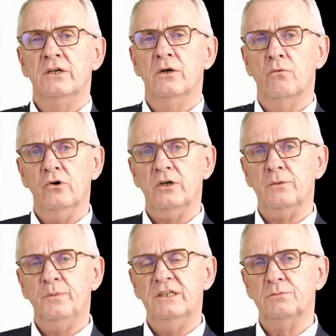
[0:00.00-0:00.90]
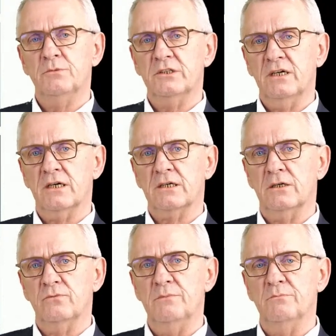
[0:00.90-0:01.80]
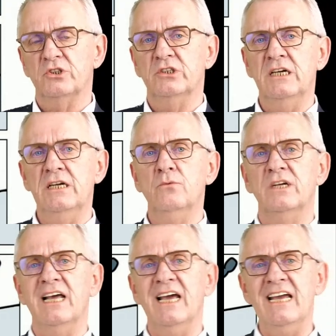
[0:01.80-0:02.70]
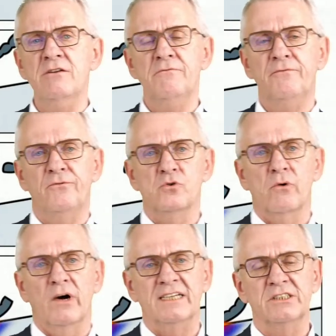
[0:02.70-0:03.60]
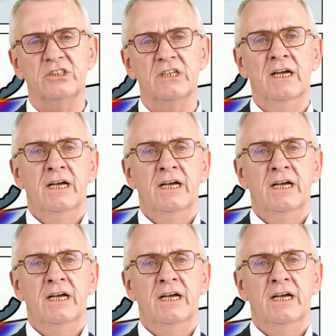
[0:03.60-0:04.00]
the workpiece material we machine will influence